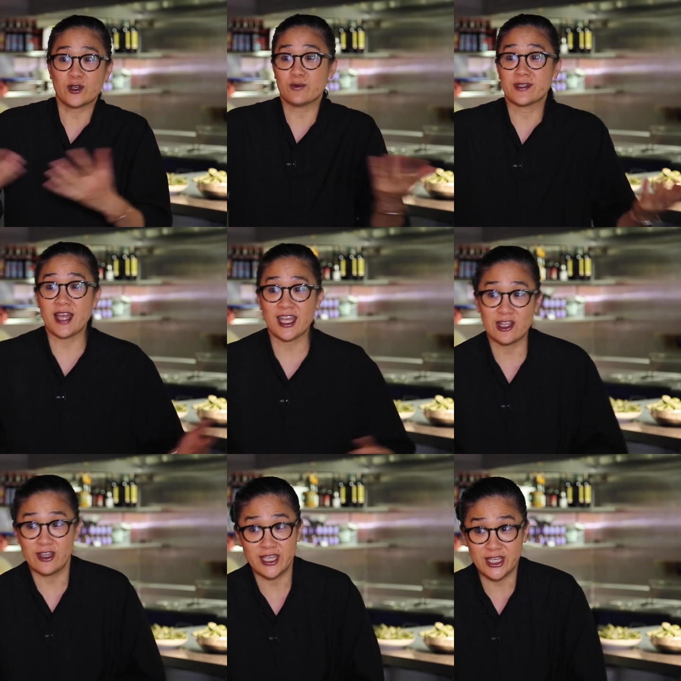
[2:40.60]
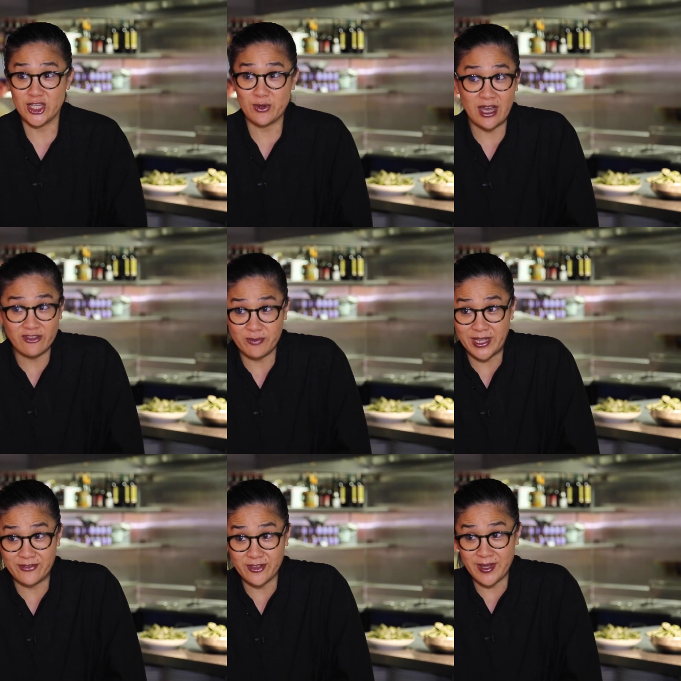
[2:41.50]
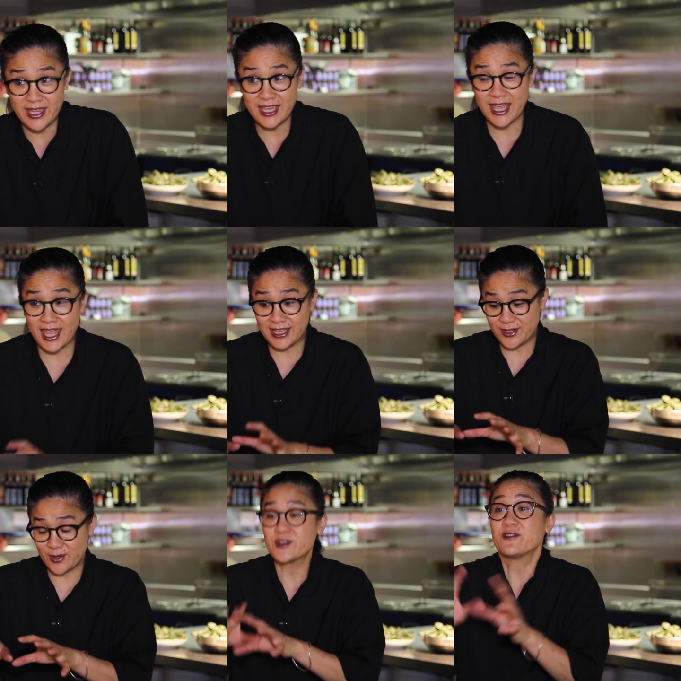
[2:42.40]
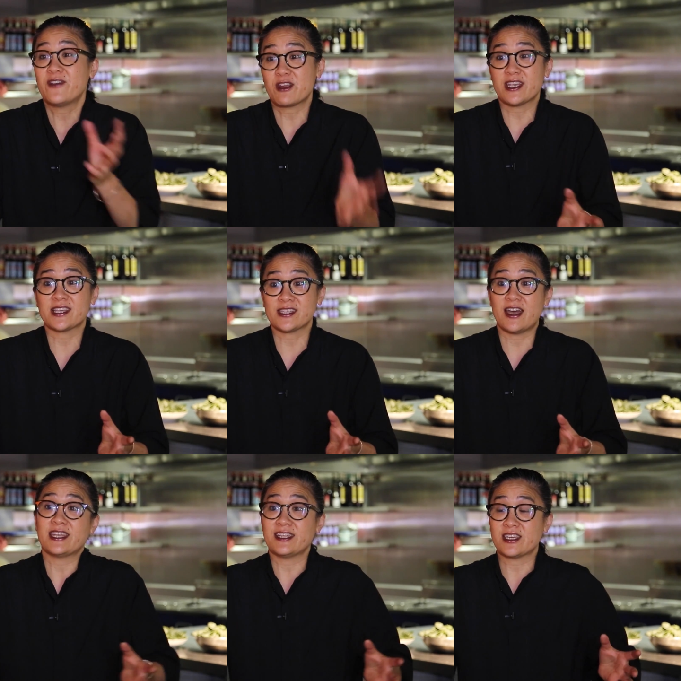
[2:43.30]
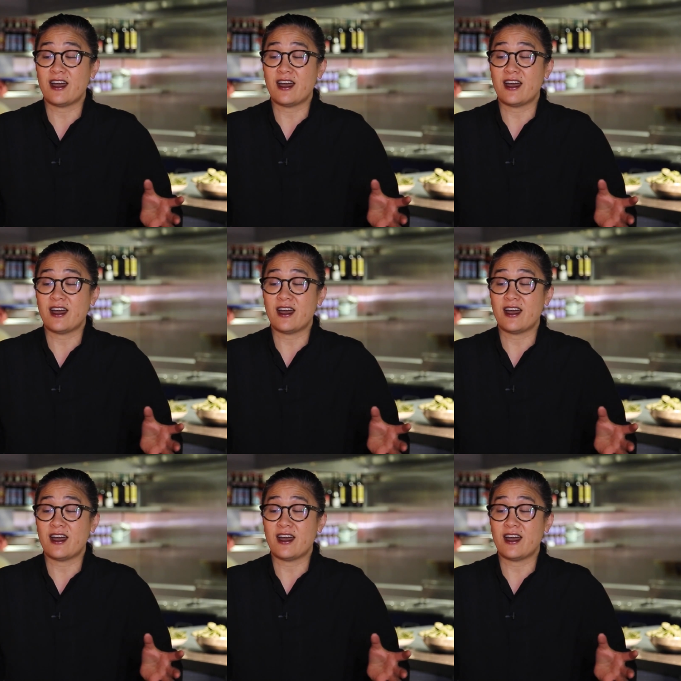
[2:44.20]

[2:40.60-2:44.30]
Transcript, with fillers: look, it was like learning a new alphabet for me and it was a very exciting